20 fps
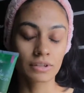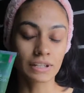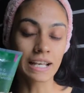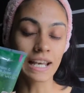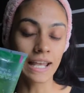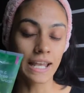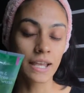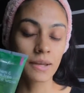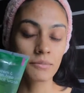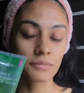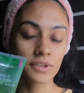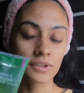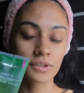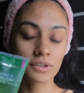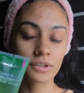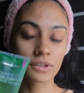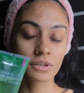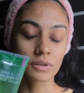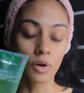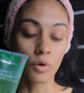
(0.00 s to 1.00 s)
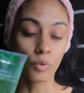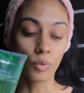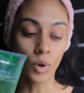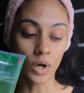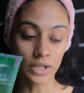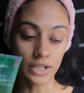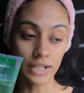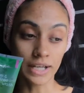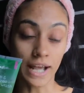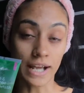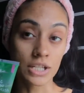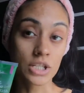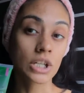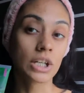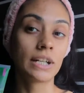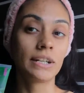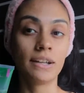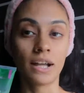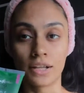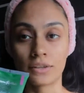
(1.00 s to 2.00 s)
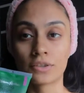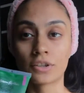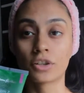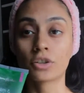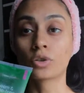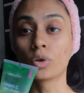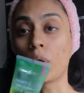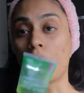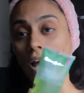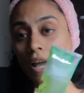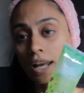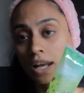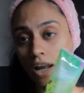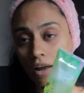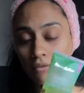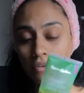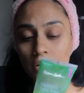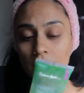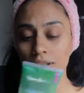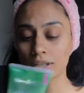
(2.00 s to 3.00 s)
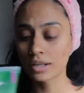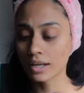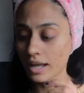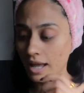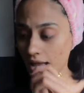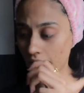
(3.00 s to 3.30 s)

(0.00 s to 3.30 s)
claims what it actually does, so I love it.